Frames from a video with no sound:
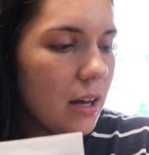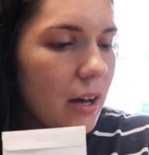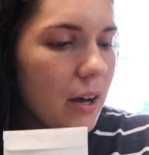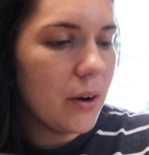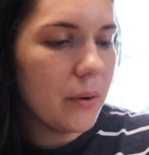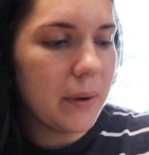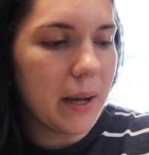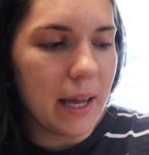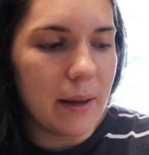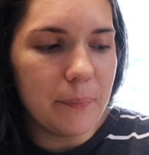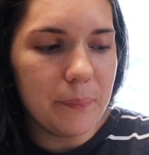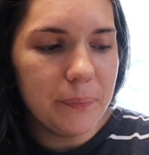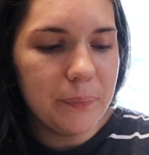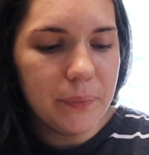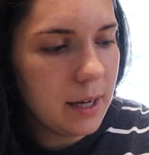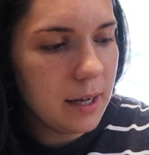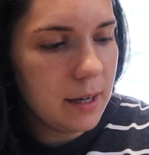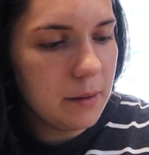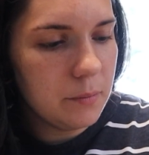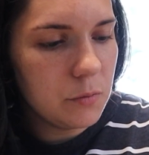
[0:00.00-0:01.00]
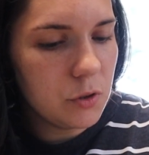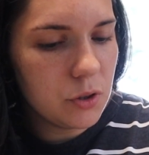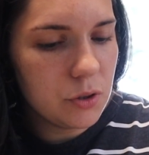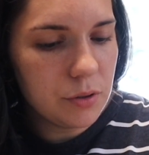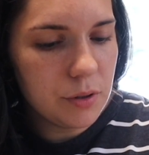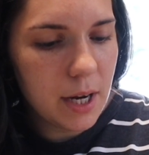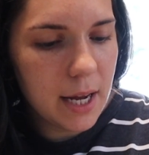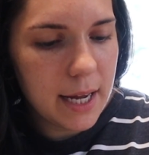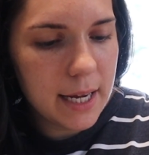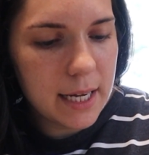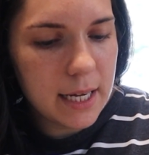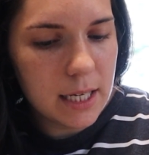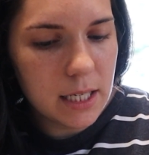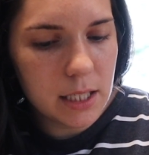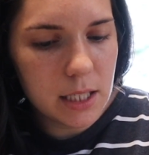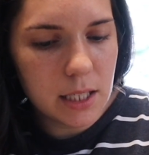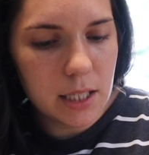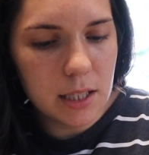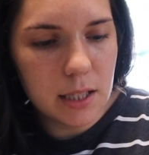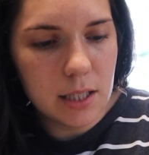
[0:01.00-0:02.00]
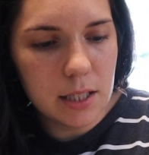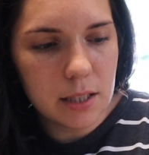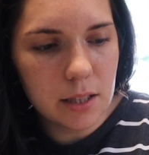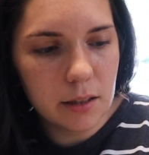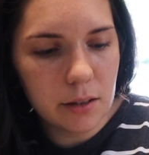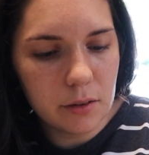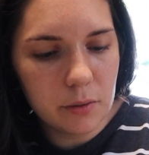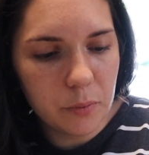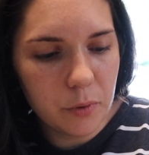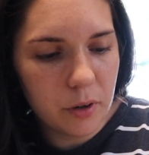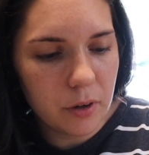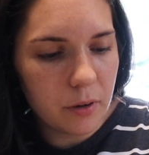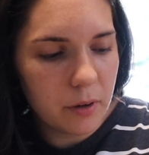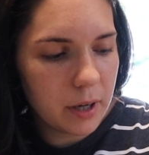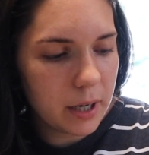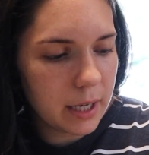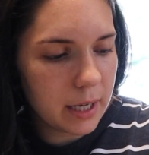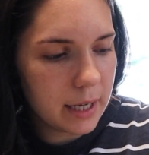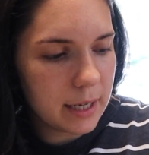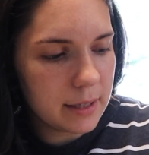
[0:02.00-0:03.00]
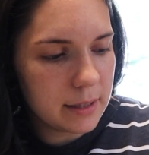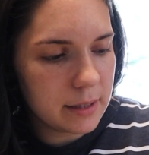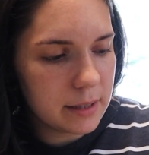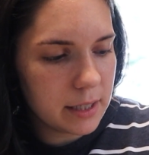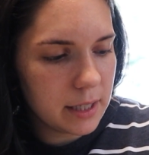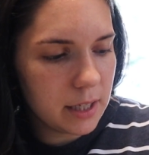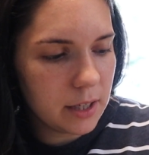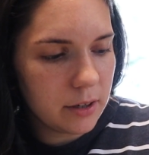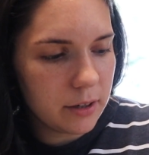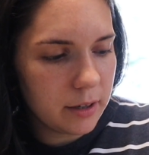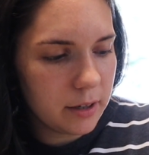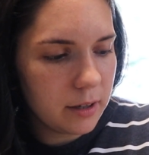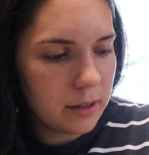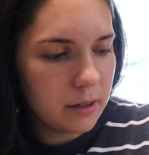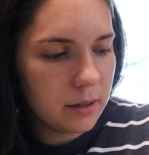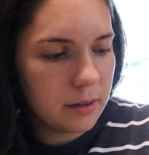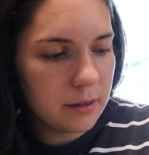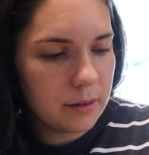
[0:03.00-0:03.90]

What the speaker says: okay, I'm trying to get these a little more organized here.